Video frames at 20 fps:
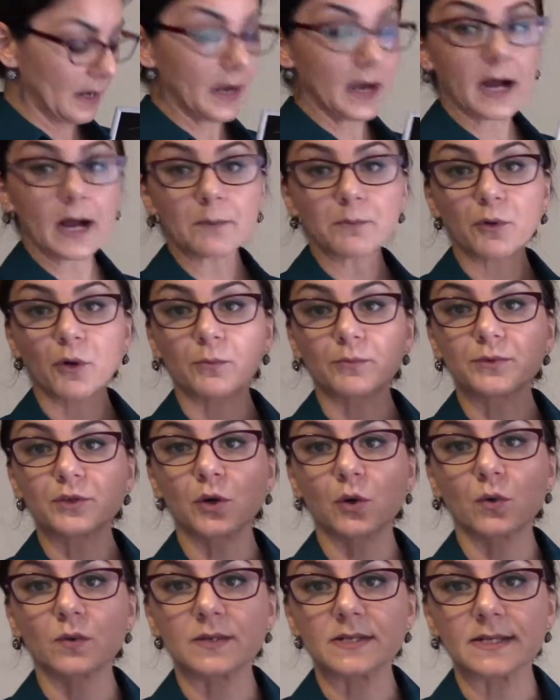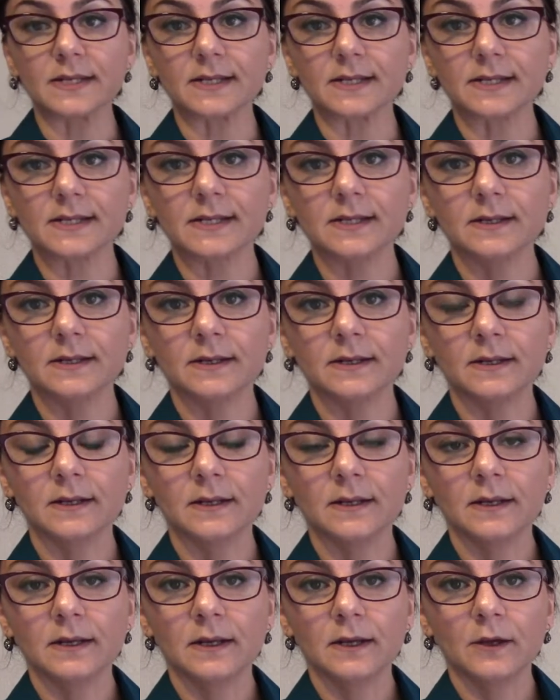Apoptosis,
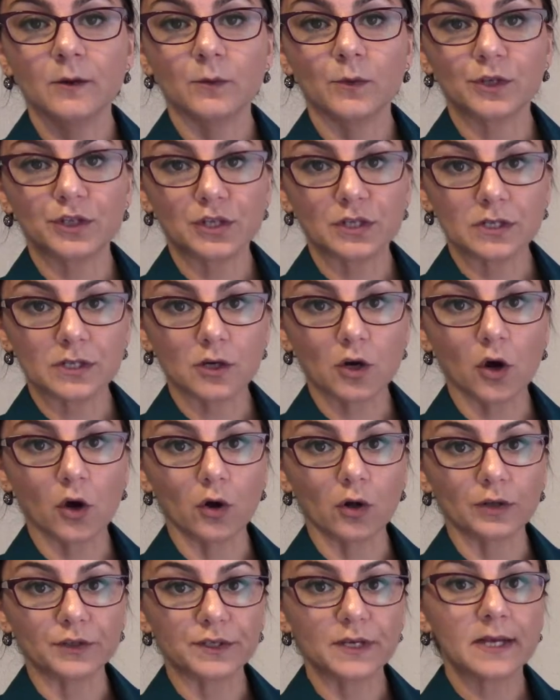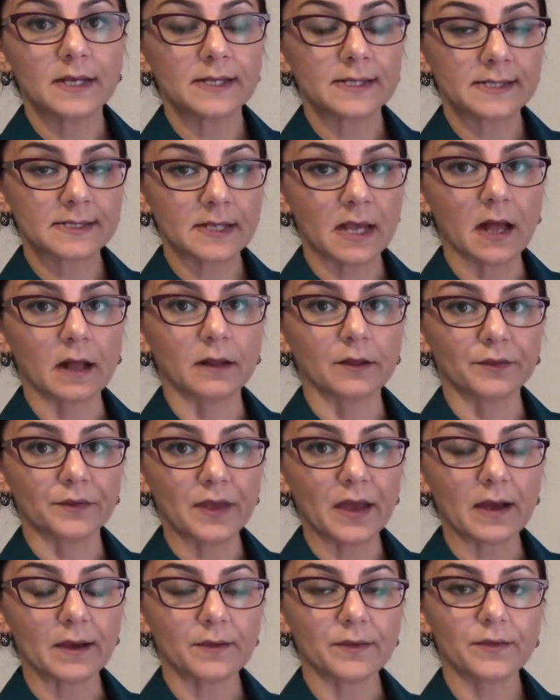which is called cell
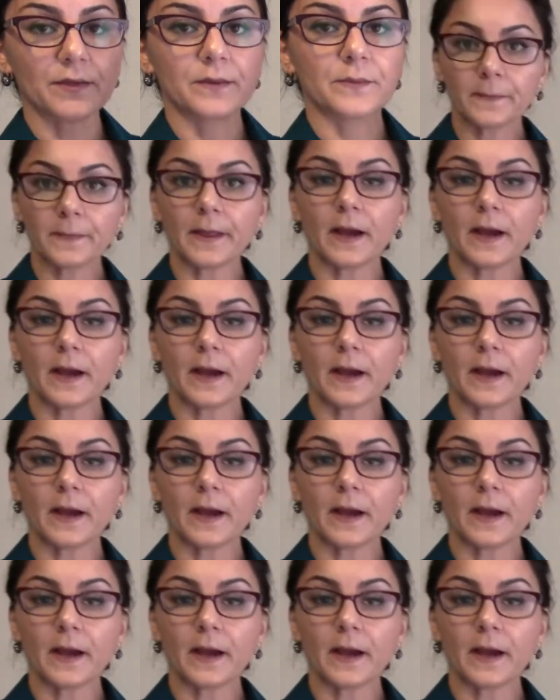death.